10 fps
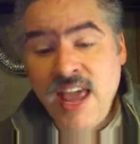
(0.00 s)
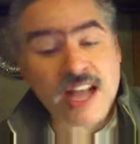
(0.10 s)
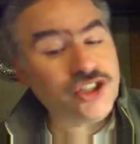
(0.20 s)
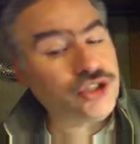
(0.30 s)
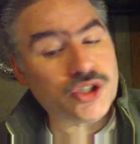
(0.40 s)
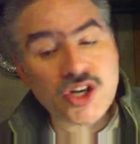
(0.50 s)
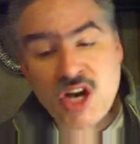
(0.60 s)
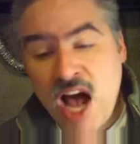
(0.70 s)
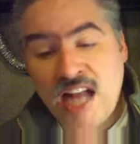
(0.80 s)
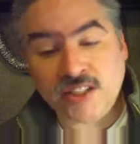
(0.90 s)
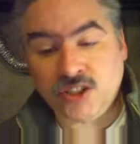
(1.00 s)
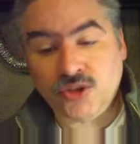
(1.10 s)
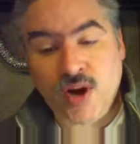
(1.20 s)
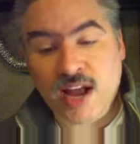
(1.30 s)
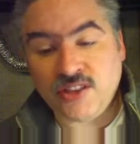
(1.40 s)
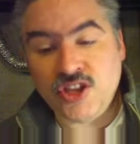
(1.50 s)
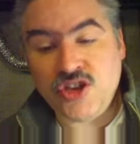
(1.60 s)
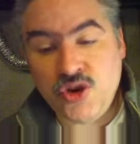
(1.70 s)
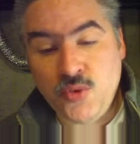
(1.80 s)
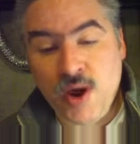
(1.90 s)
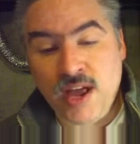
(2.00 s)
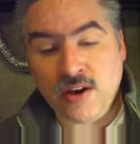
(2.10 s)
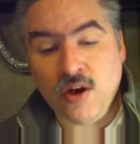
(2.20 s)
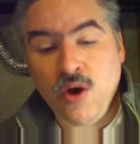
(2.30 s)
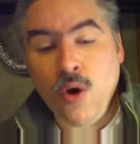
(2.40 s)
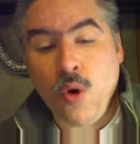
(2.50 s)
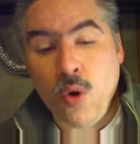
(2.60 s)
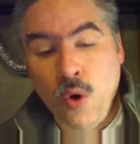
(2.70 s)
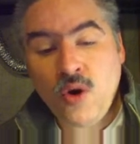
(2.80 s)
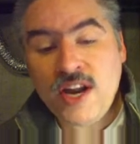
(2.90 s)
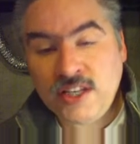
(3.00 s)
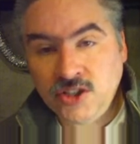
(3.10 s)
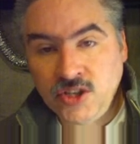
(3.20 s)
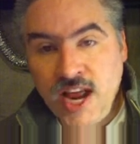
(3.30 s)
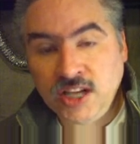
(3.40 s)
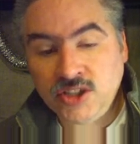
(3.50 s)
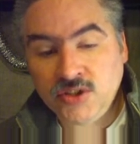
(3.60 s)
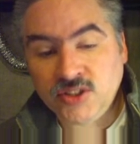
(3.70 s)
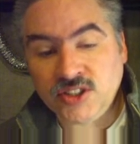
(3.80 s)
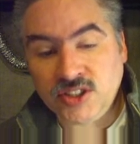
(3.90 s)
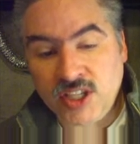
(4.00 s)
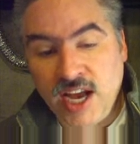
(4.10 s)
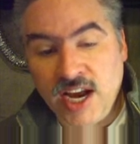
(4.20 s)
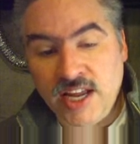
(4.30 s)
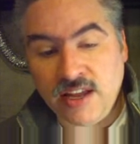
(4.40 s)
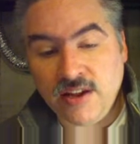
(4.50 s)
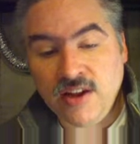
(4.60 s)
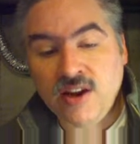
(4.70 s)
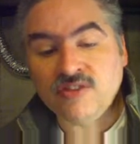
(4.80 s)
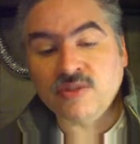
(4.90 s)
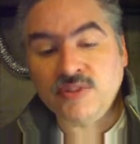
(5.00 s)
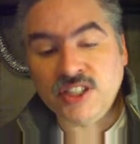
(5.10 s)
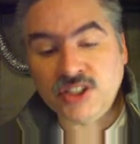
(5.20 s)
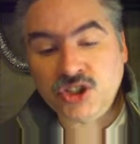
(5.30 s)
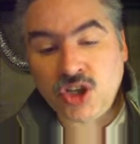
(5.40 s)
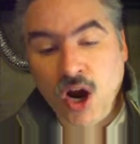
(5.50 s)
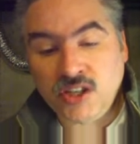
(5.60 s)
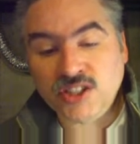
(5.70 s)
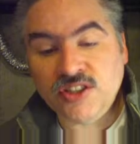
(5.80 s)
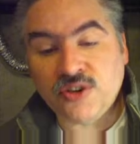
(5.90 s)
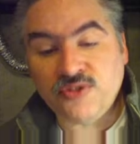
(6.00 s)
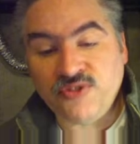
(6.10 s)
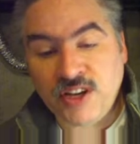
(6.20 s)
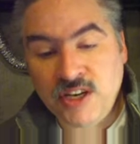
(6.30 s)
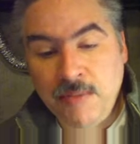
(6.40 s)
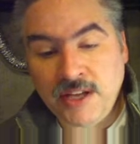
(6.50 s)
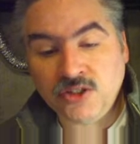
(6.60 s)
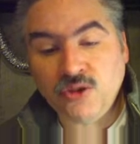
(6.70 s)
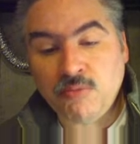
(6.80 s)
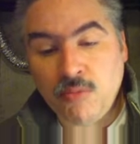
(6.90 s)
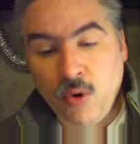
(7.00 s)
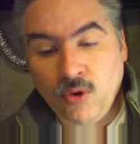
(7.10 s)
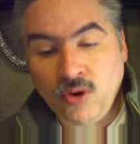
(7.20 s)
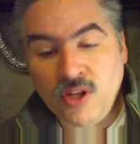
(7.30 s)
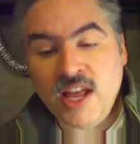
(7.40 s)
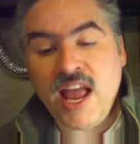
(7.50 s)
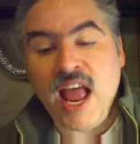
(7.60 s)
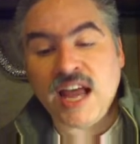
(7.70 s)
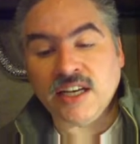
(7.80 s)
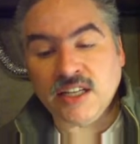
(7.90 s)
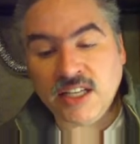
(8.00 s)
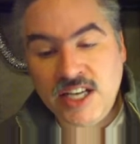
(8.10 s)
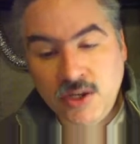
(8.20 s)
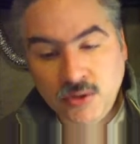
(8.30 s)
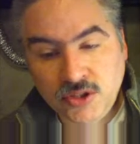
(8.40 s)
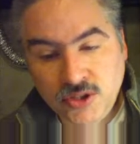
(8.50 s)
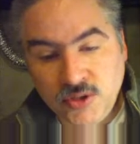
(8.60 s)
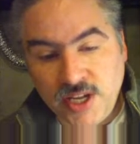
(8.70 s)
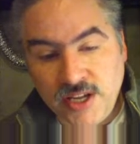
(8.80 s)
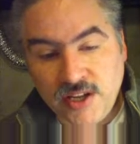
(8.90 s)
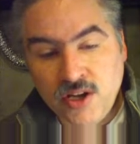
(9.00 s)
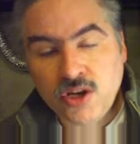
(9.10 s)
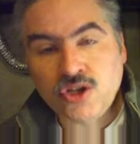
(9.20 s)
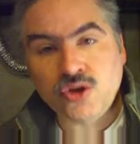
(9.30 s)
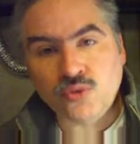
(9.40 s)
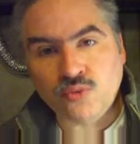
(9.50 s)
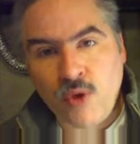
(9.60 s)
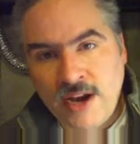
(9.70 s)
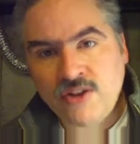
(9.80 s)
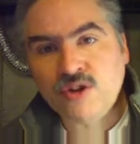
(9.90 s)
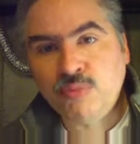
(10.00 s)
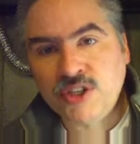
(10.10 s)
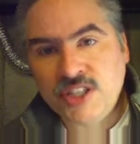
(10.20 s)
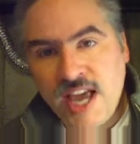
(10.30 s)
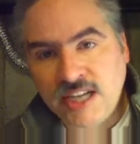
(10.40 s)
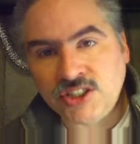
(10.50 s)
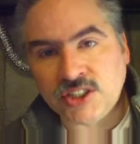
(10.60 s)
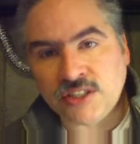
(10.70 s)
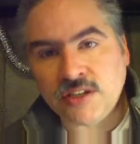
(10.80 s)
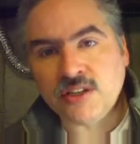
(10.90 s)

and should not distract the UN or international society from discharging their fundamental moral and legal duty to render protection